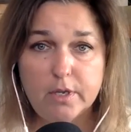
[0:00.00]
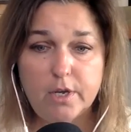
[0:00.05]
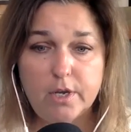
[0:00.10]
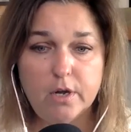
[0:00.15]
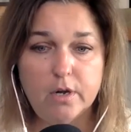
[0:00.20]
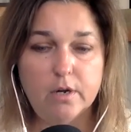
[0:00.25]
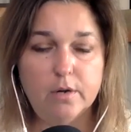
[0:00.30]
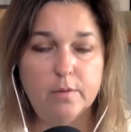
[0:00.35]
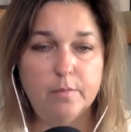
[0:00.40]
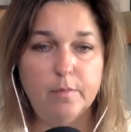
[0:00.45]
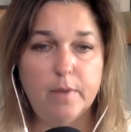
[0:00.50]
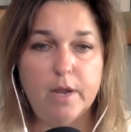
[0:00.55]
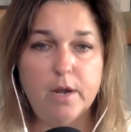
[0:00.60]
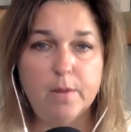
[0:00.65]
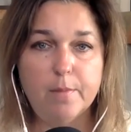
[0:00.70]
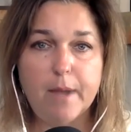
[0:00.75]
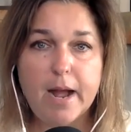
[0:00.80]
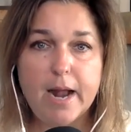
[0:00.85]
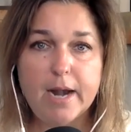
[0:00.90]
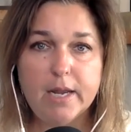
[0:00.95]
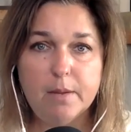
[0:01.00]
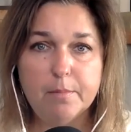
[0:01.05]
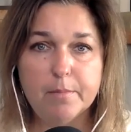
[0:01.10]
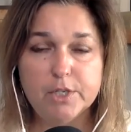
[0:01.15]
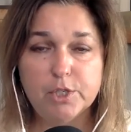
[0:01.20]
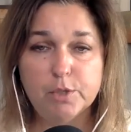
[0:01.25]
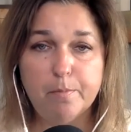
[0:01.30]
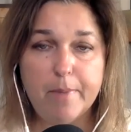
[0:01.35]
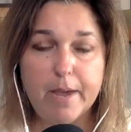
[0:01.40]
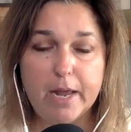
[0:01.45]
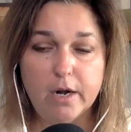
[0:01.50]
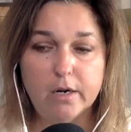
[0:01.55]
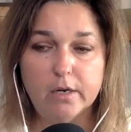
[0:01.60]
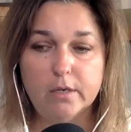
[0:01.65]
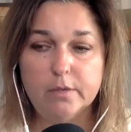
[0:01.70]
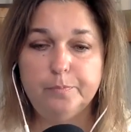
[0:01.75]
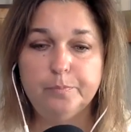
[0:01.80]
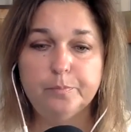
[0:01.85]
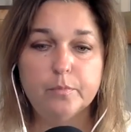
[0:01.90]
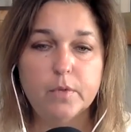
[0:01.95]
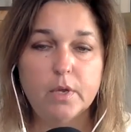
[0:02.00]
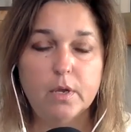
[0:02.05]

in your body much better.